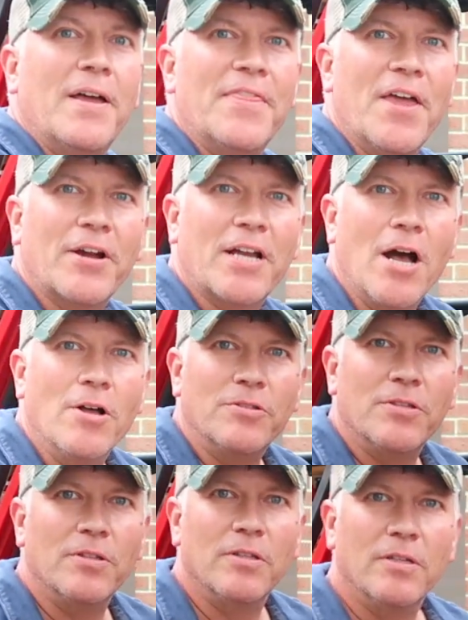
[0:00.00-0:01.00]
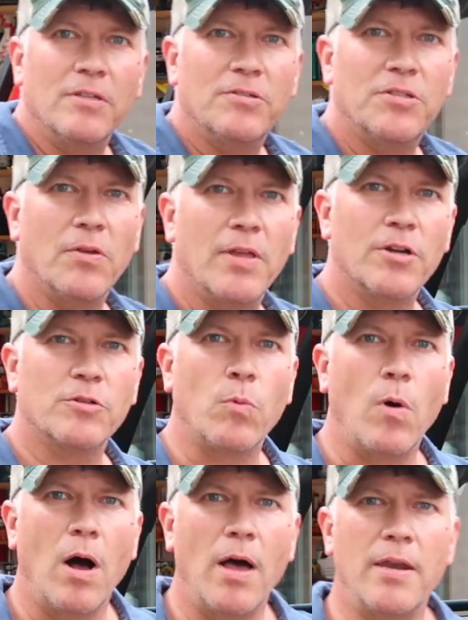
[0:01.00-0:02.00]
and there it goes. So there's
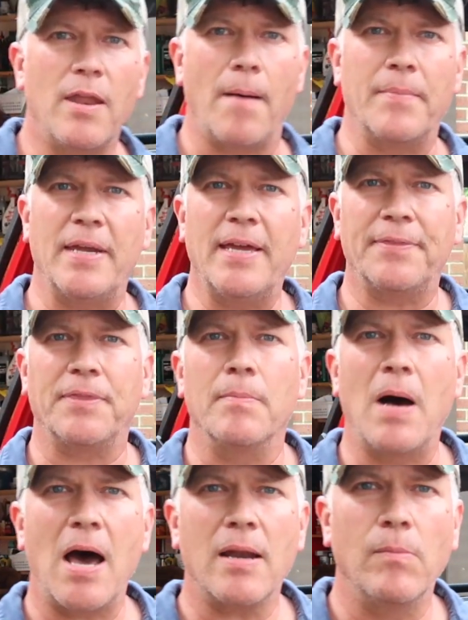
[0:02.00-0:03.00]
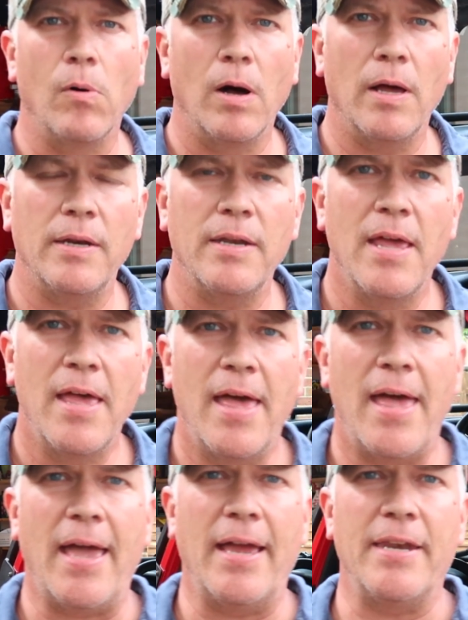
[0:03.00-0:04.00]
one. I'm going to hit the bottom one,
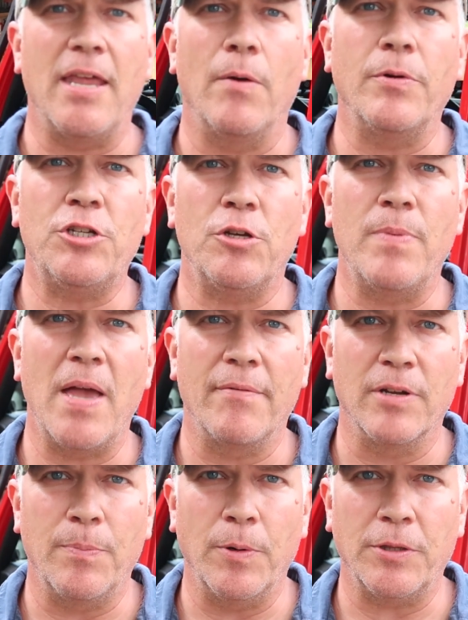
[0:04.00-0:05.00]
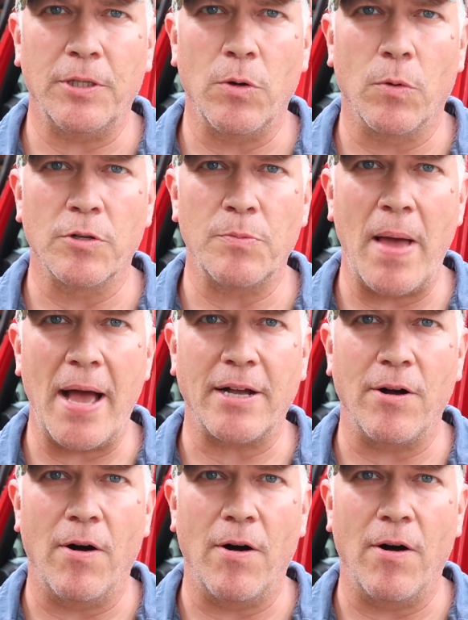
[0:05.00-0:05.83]
and we should be able to put the doors back